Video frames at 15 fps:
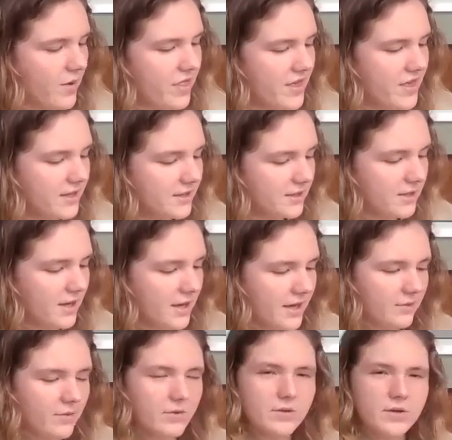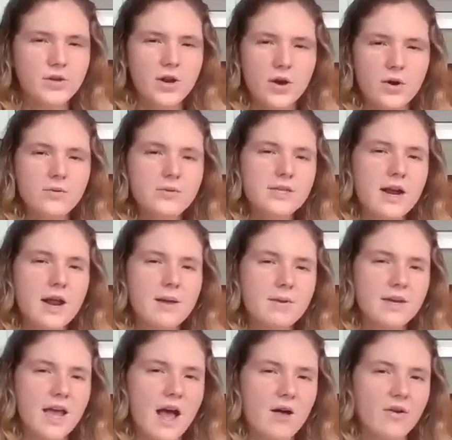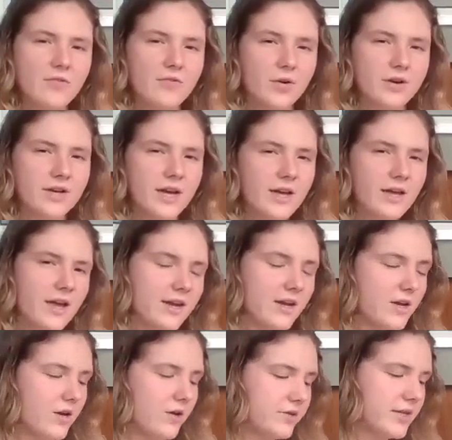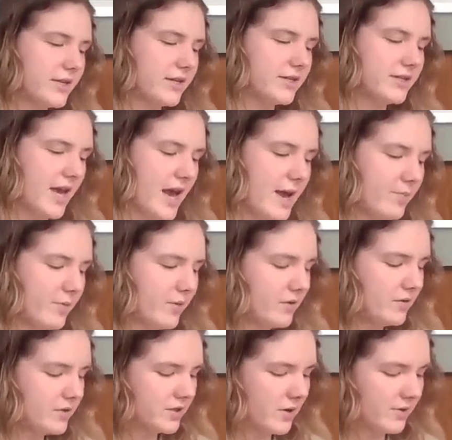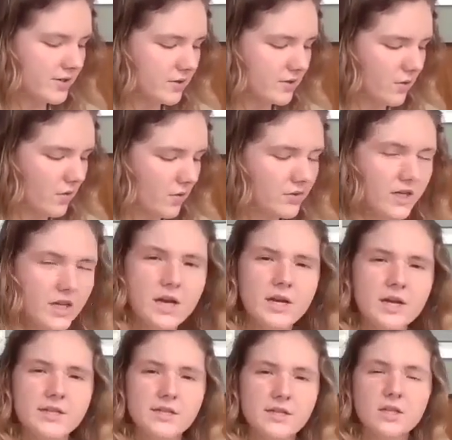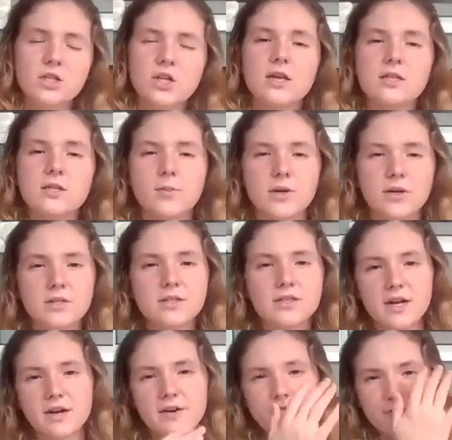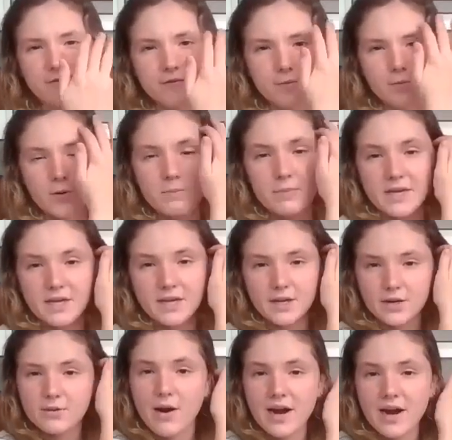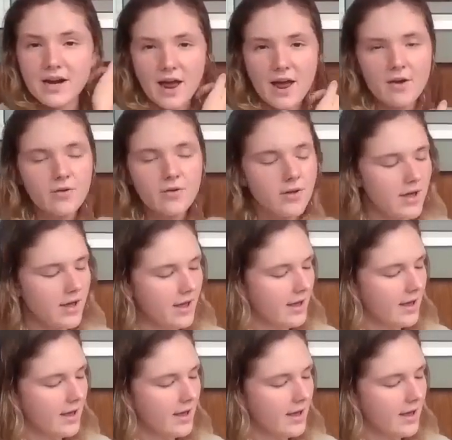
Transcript: With this, it knows that I'm in California and it knows that it's April, so it's only gonna suggest birds that would be here right now.